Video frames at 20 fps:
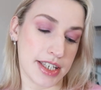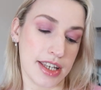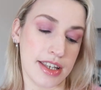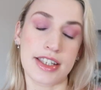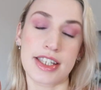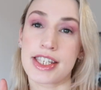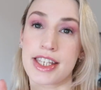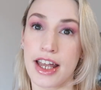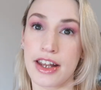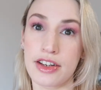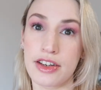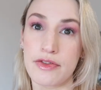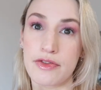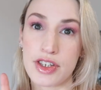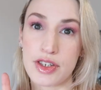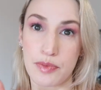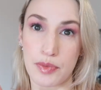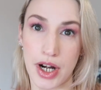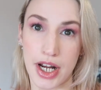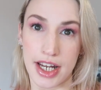instead of
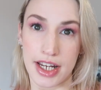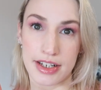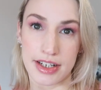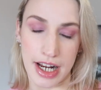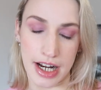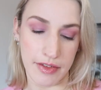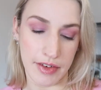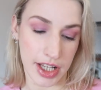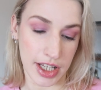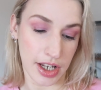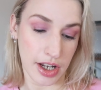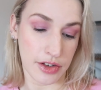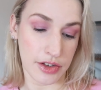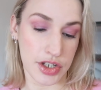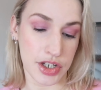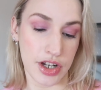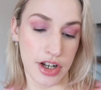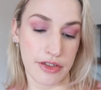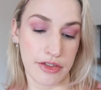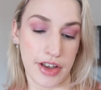spraying directly
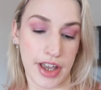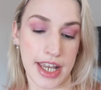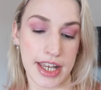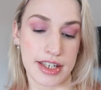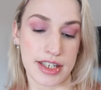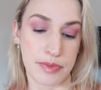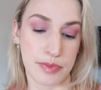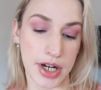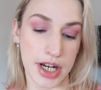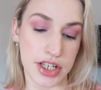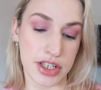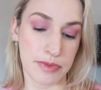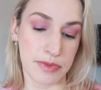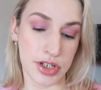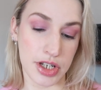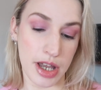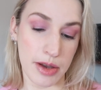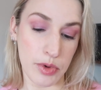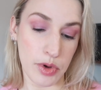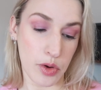onto your face, spray some
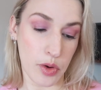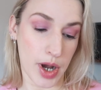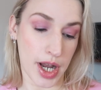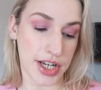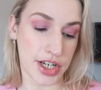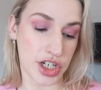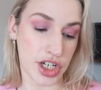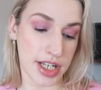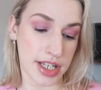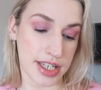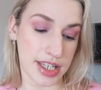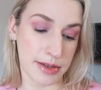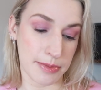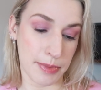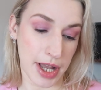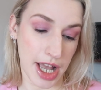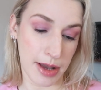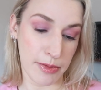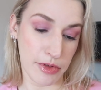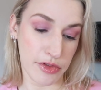Dermal Quench into the
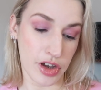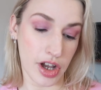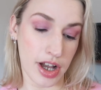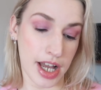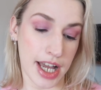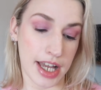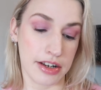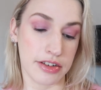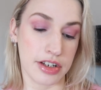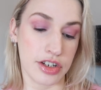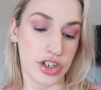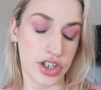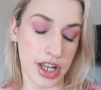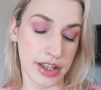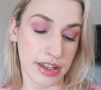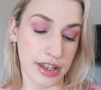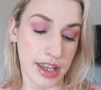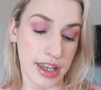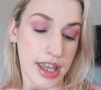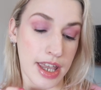palm of your hand and
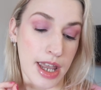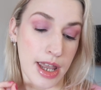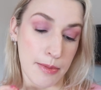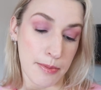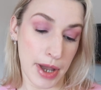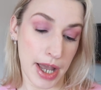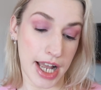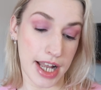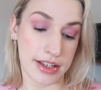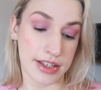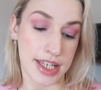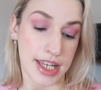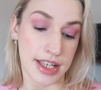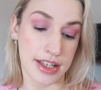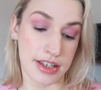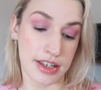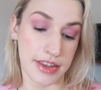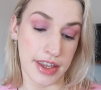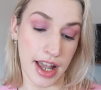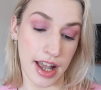gently pat
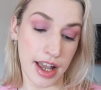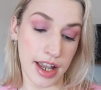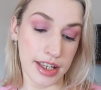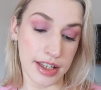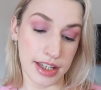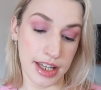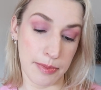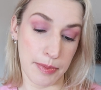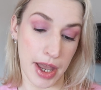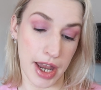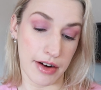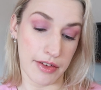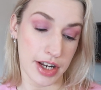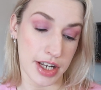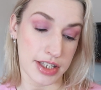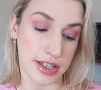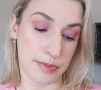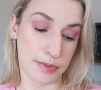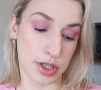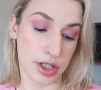into the eye and lip area
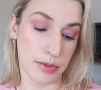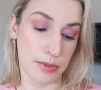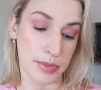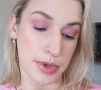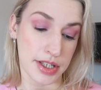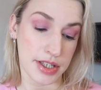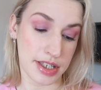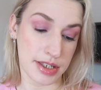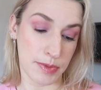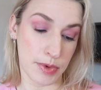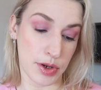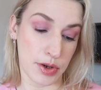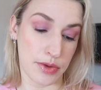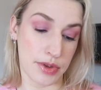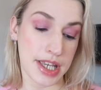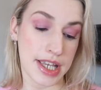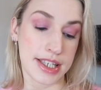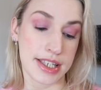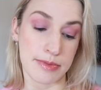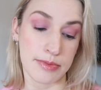to plump and smooth.
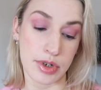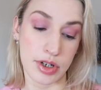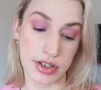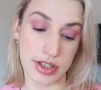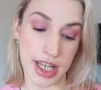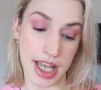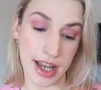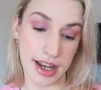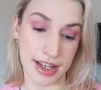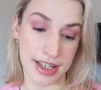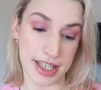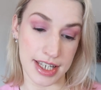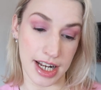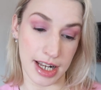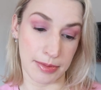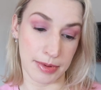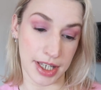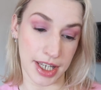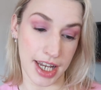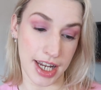It's a more targeted
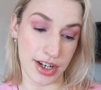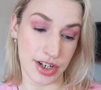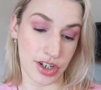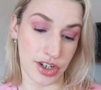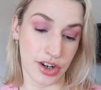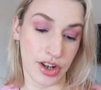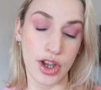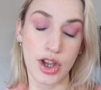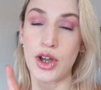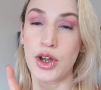application.